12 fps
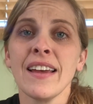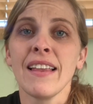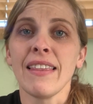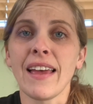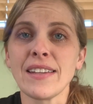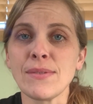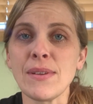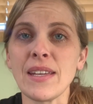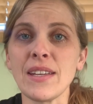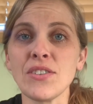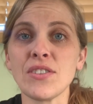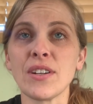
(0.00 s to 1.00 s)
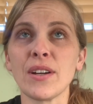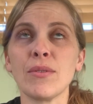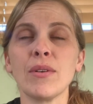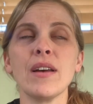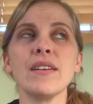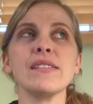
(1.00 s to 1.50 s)
last week, Easter
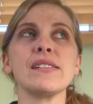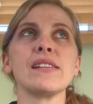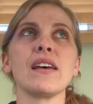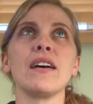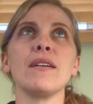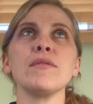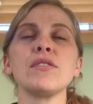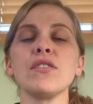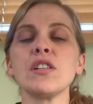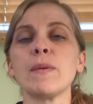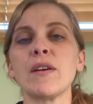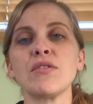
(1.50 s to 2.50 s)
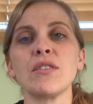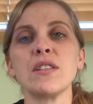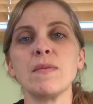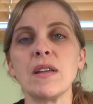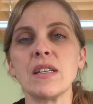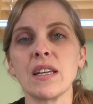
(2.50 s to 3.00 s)
was so special
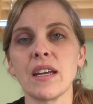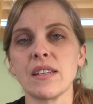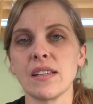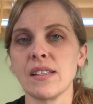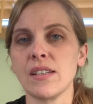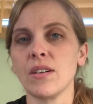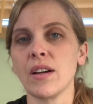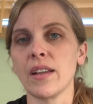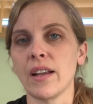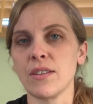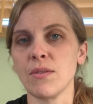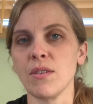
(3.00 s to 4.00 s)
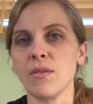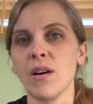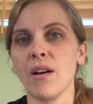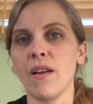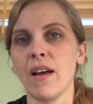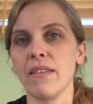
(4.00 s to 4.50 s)
to me to get to so connect with you
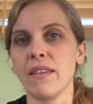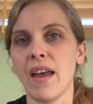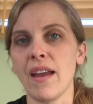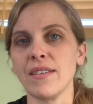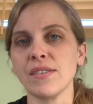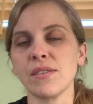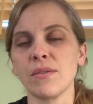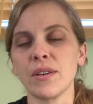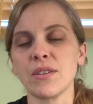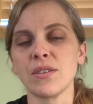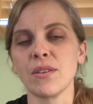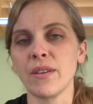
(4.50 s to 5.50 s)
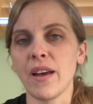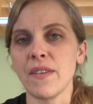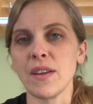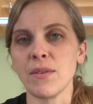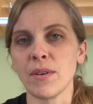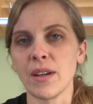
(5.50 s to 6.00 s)
all online. So we're so glad
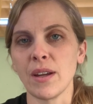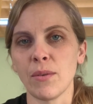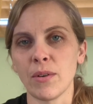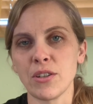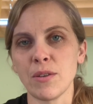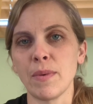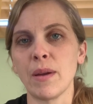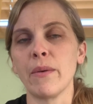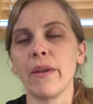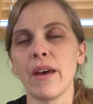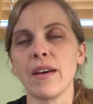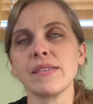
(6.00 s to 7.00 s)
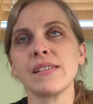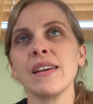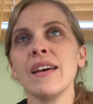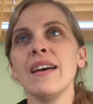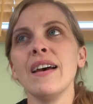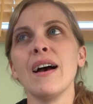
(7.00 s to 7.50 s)
that you were here worshiping with us.
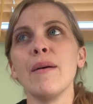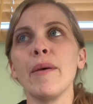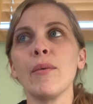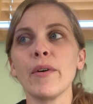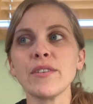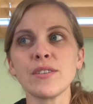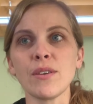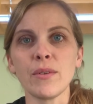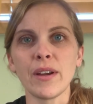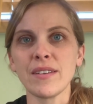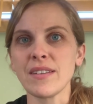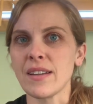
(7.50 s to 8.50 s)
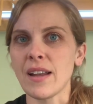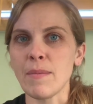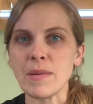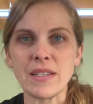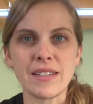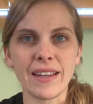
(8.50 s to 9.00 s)
It was so weird to not
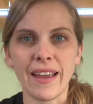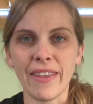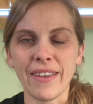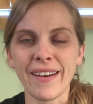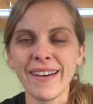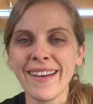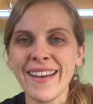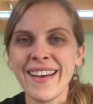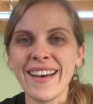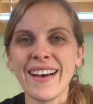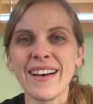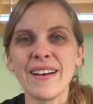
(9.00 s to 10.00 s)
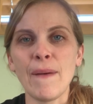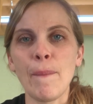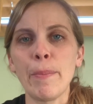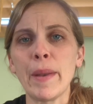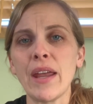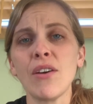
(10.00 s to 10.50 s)
be together,
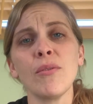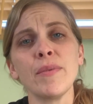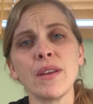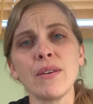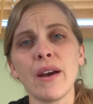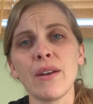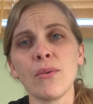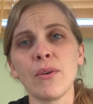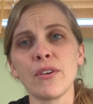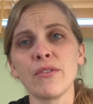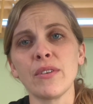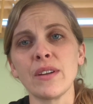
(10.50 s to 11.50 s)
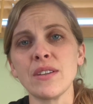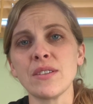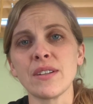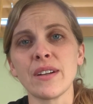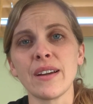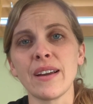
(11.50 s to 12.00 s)
but I hope that you had a wonderful
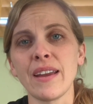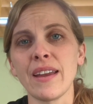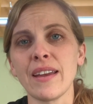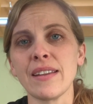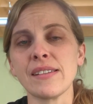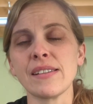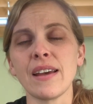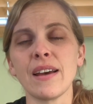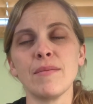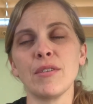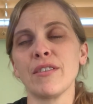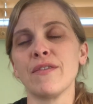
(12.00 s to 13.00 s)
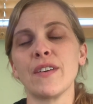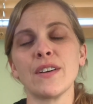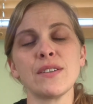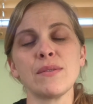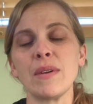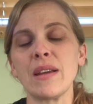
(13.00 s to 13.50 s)
Easter, and your
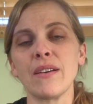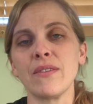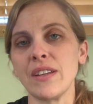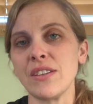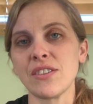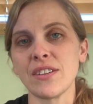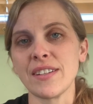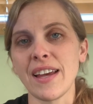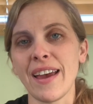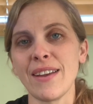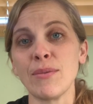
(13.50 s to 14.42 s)
first week of Eastertide